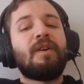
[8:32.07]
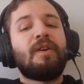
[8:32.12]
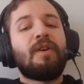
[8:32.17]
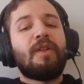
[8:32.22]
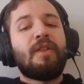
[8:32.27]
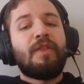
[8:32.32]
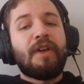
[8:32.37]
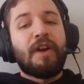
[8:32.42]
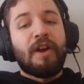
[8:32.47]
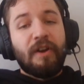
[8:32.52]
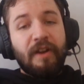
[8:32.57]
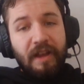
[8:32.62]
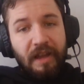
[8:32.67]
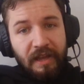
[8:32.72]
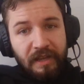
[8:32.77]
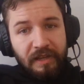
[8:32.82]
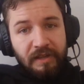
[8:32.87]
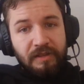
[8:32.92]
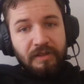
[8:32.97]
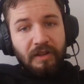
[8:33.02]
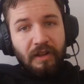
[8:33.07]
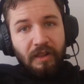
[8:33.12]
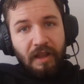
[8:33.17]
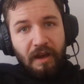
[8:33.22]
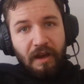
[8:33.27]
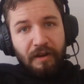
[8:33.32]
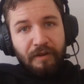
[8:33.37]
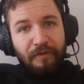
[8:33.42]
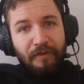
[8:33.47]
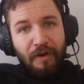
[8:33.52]
there is a
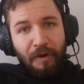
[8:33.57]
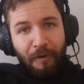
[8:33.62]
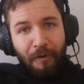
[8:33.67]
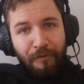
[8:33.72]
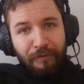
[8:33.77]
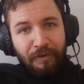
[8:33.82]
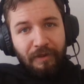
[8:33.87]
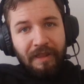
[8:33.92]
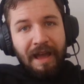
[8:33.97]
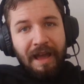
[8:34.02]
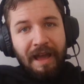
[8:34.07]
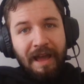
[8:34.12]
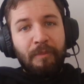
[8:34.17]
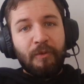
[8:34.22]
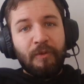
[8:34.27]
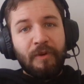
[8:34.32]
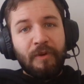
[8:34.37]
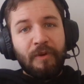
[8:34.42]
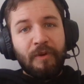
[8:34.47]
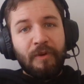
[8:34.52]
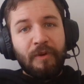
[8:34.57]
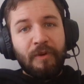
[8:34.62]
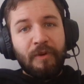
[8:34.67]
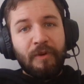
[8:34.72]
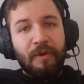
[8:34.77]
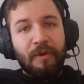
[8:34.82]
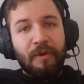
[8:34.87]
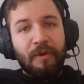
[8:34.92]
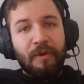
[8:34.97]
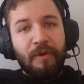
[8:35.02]
lot of overlap with
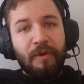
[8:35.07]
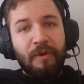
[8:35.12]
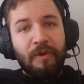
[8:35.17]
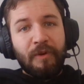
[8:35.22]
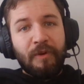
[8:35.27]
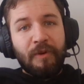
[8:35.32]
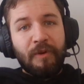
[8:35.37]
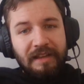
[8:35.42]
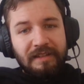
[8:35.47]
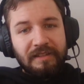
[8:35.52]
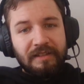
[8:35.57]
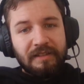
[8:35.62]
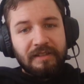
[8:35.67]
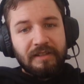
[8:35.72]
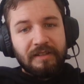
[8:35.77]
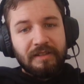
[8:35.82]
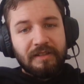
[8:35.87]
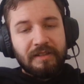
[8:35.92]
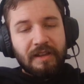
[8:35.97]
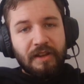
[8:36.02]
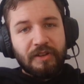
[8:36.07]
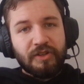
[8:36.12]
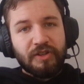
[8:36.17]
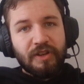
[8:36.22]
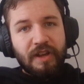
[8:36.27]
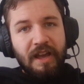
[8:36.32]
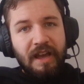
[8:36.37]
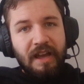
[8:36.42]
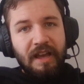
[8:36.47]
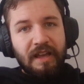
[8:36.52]
other asset classes, such
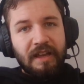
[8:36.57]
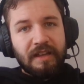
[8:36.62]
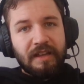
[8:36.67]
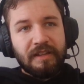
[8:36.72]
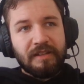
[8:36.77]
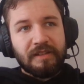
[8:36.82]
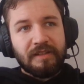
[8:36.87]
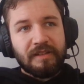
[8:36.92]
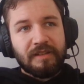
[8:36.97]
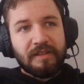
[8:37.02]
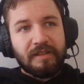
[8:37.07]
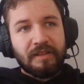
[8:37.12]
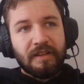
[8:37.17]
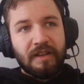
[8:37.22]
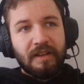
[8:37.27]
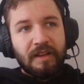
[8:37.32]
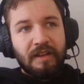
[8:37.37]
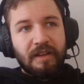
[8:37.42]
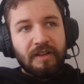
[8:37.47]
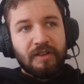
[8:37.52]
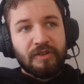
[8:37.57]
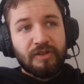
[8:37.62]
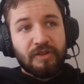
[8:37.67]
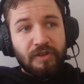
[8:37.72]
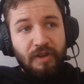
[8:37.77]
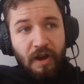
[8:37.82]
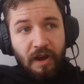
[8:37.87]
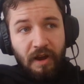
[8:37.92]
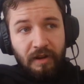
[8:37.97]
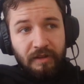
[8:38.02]
as
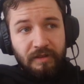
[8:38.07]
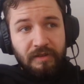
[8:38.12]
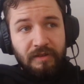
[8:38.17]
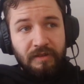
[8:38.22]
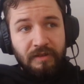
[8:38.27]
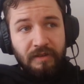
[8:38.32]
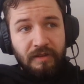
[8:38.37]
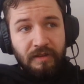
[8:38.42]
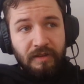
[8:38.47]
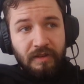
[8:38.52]
stocks,